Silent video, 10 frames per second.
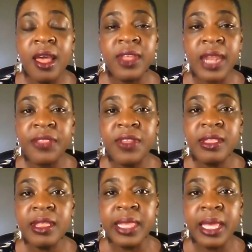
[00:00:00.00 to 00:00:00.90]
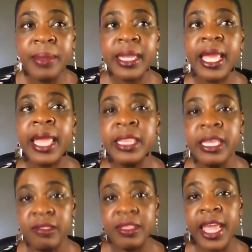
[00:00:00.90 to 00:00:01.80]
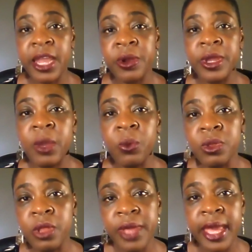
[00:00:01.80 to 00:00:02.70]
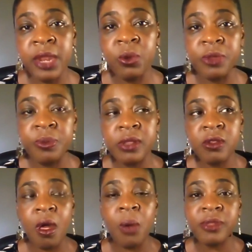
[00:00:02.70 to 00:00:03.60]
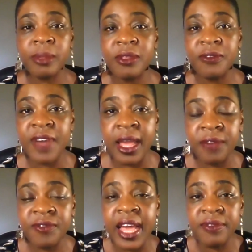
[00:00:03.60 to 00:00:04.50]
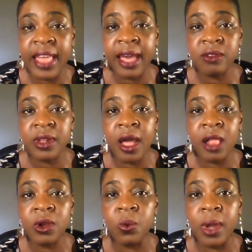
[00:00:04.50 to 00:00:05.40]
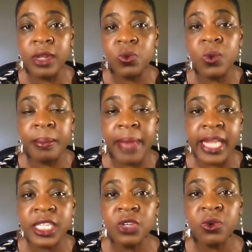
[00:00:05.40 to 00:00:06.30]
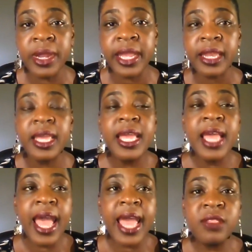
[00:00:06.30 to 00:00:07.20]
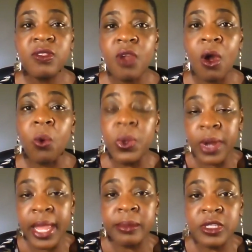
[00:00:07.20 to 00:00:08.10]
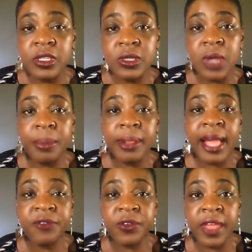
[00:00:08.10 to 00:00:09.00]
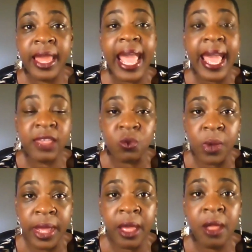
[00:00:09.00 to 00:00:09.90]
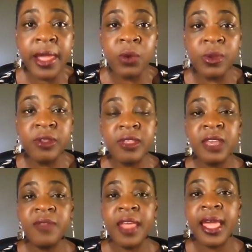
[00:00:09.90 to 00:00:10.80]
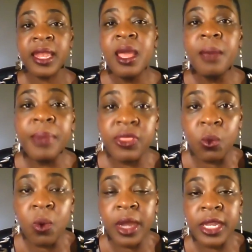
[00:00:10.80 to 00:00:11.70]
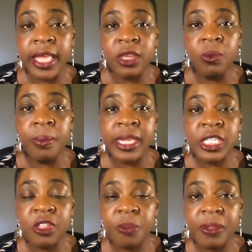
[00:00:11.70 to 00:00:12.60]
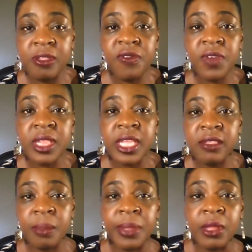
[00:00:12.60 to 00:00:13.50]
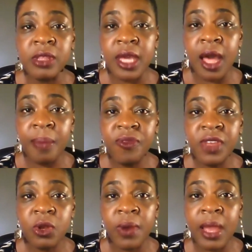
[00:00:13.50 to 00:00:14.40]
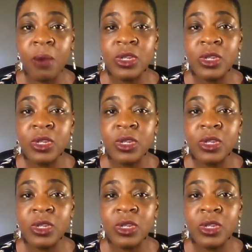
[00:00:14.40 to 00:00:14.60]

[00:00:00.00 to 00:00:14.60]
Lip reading: then I think the limit, at least in the area that we're located with Prince Hall, was up to a $5,000 one-to-one matching grant. And so we were able to apply for that as well and receive that. But the one that you mentioned specifically is the building upfit grant,